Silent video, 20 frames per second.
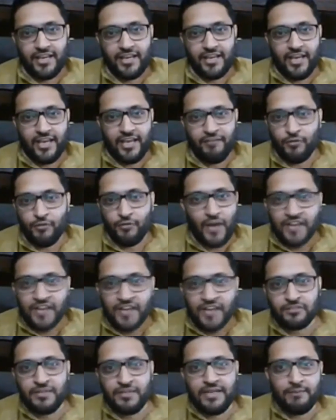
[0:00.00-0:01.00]
If you
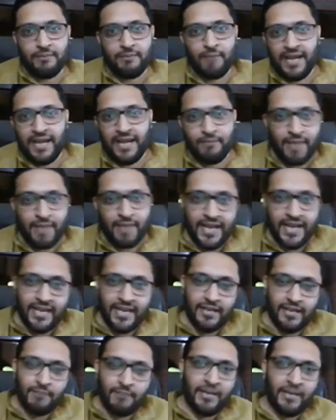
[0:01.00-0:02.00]
ask me, my, my,
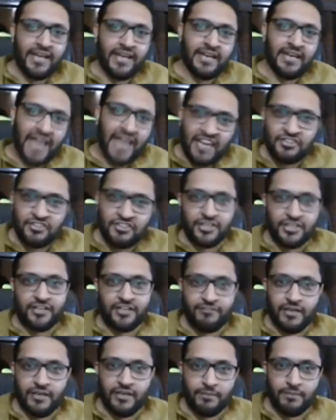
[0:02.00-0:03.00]
my last year,
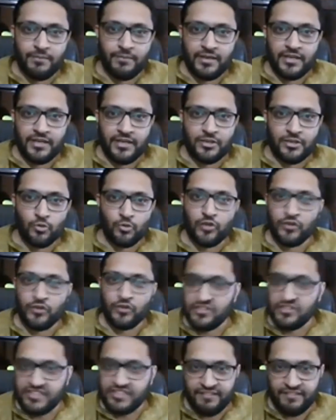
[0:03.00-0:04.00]
Philip,
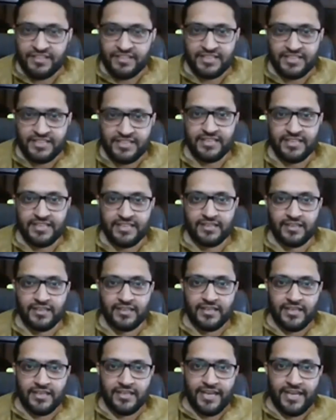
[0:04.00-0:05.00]
2017,
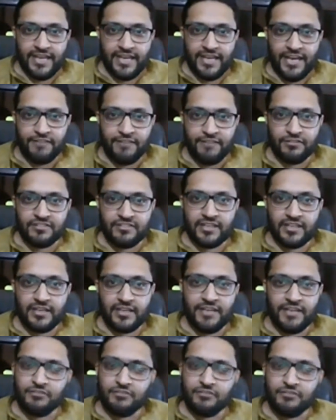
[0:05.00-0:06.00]
it was, the,
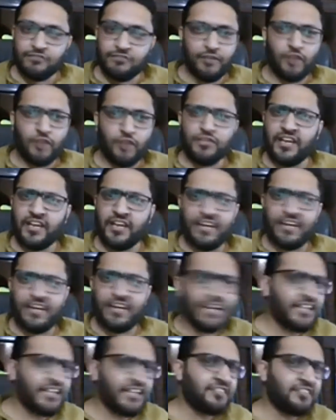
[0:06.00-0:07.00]
it was one of the
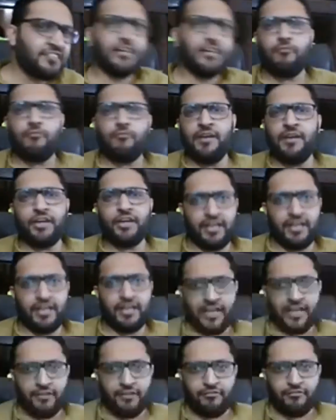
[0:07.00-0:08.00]
greatest year of my trading
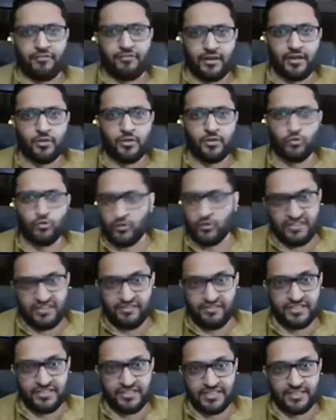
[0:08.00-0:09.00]
life,
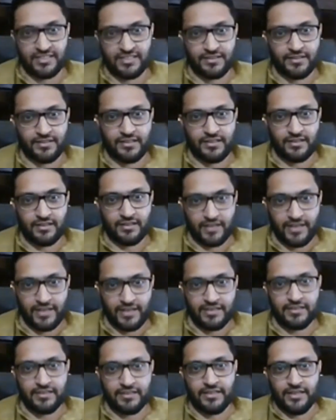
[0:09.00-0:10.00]
2017,
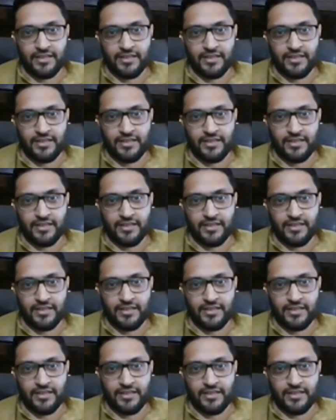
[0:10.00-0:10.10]
right?